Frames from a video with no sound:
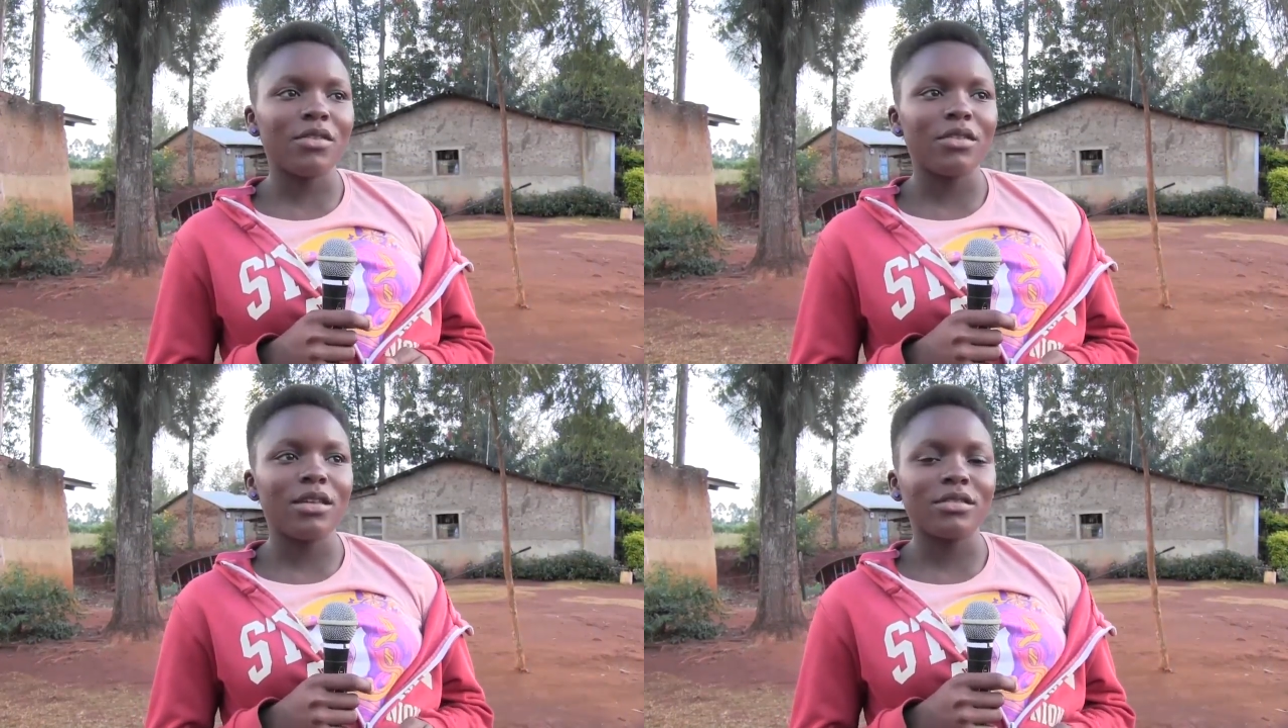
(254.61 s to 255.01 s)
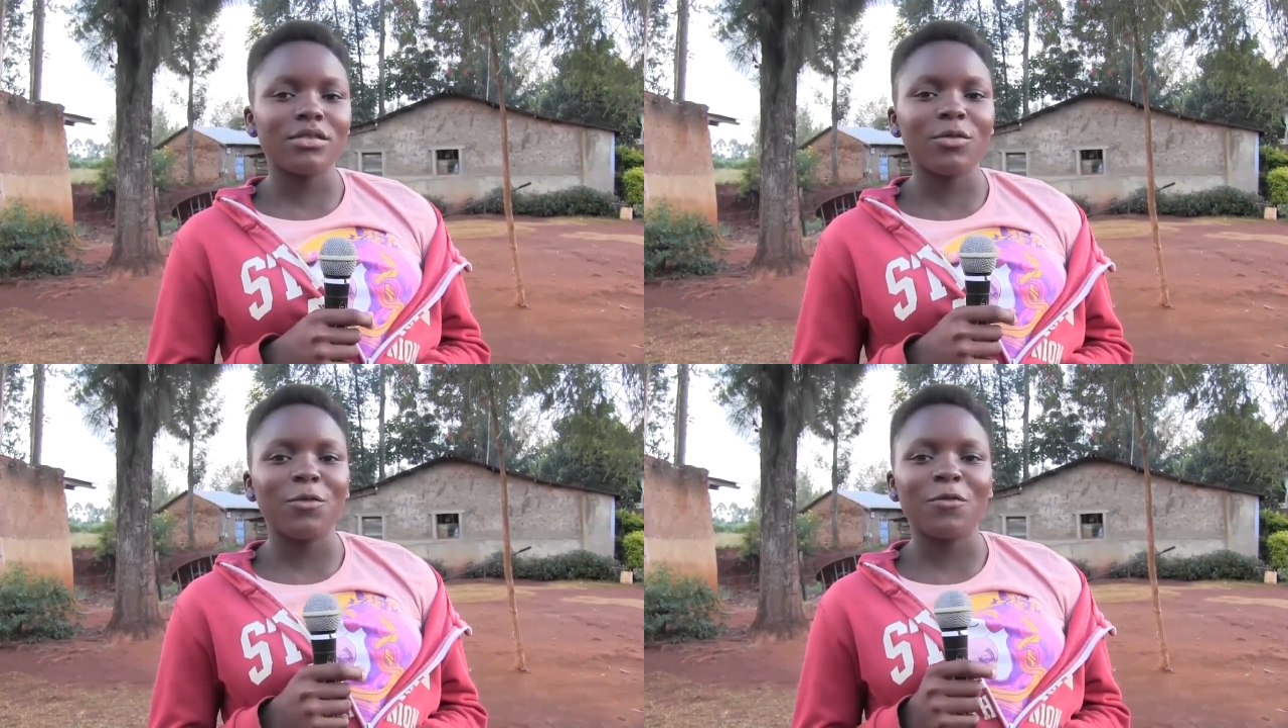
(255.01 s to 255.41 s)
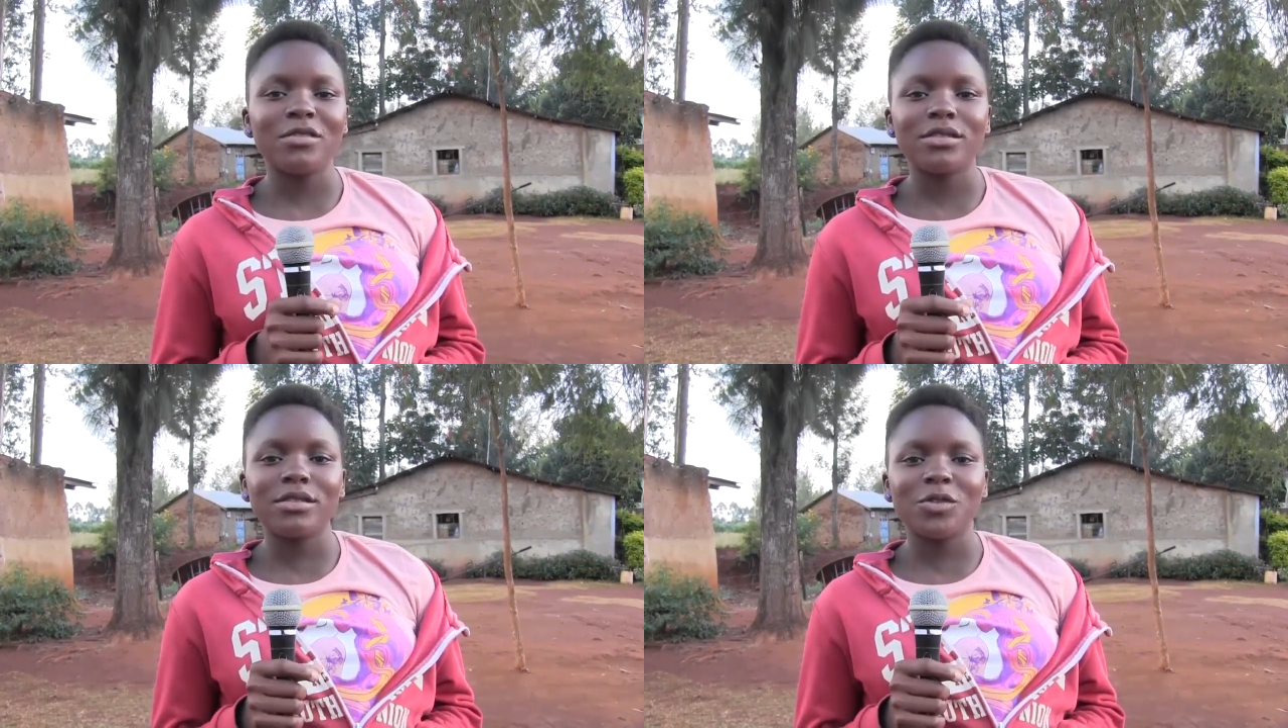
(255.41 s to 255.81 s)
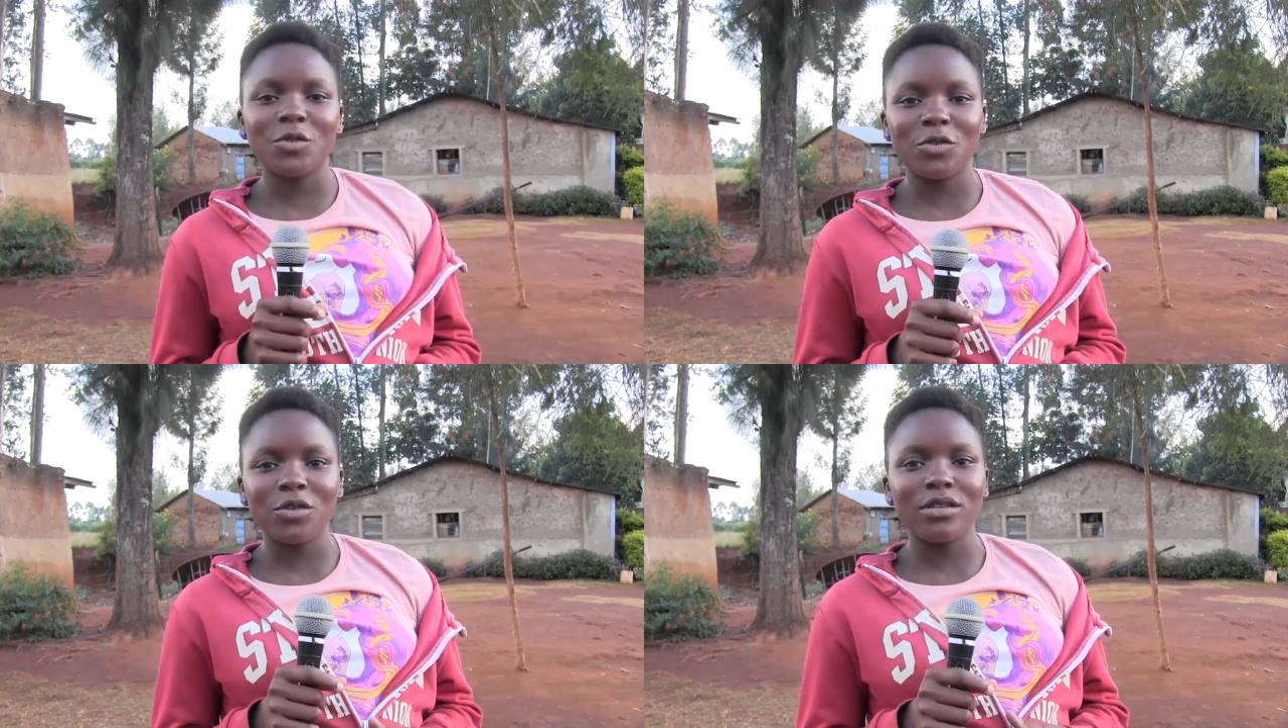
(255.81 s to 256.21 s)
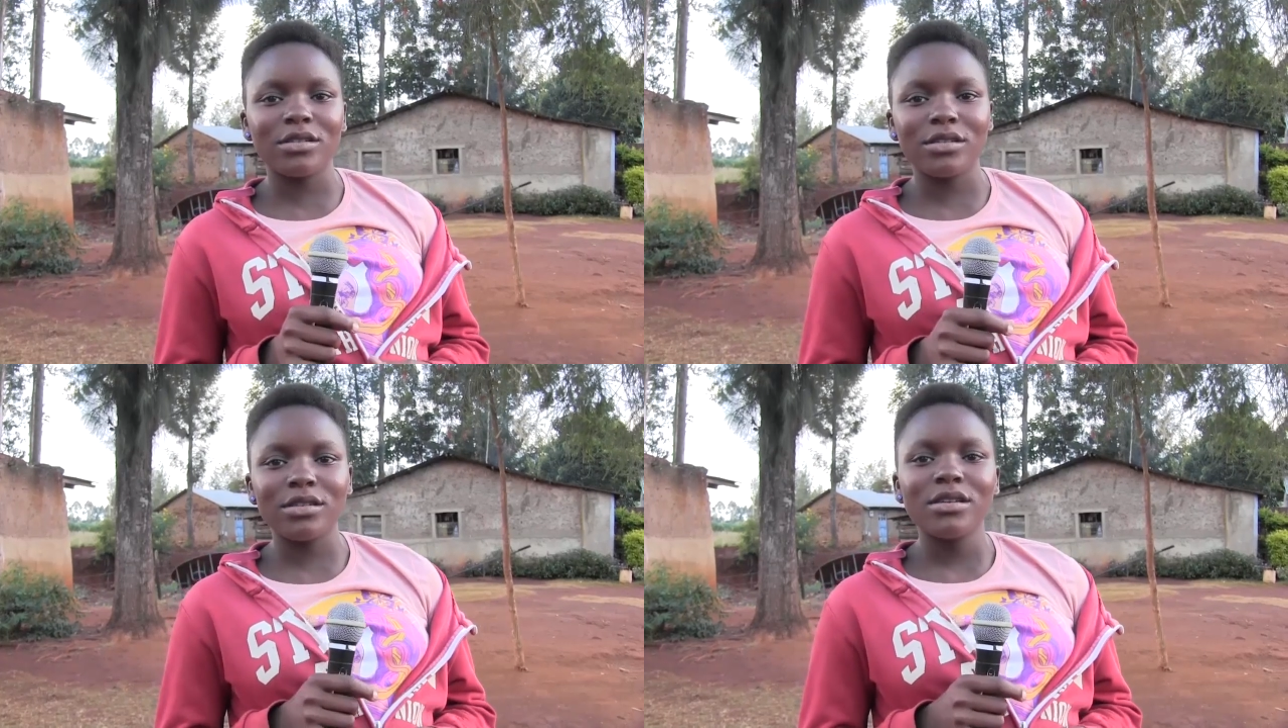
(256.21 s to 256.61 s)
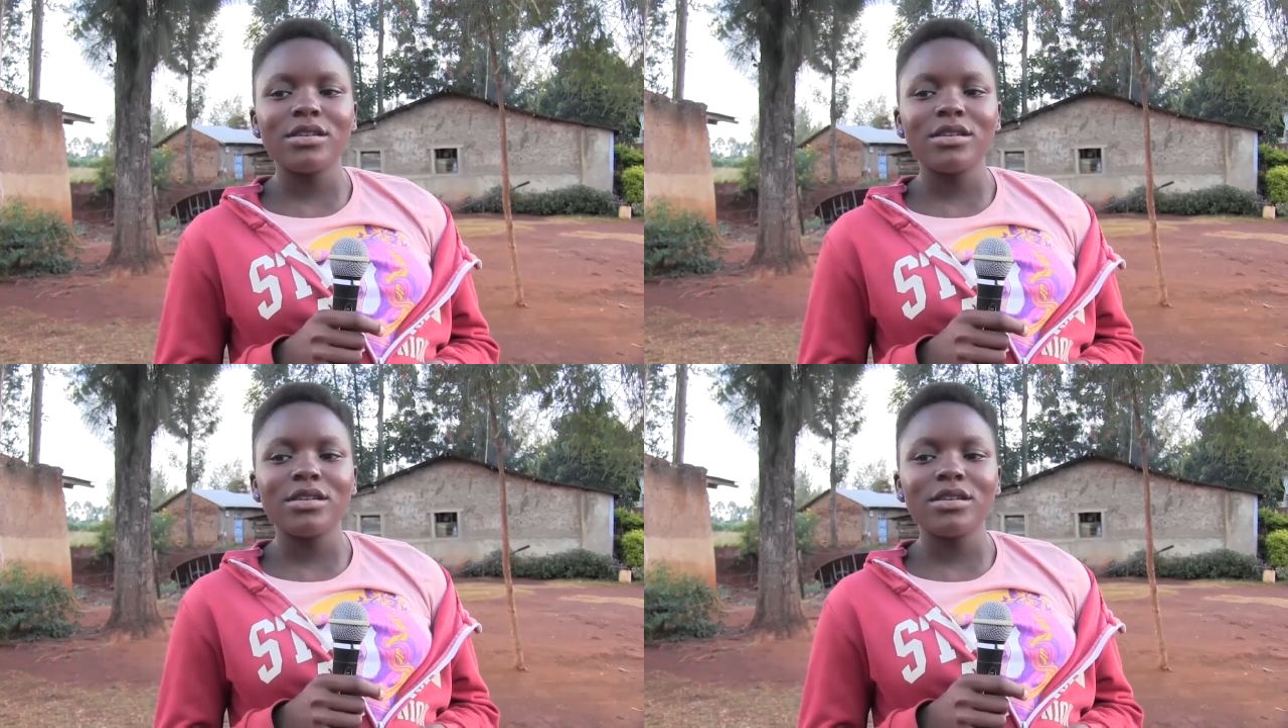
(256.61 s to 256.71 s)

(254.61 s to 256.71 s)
with the school fees to join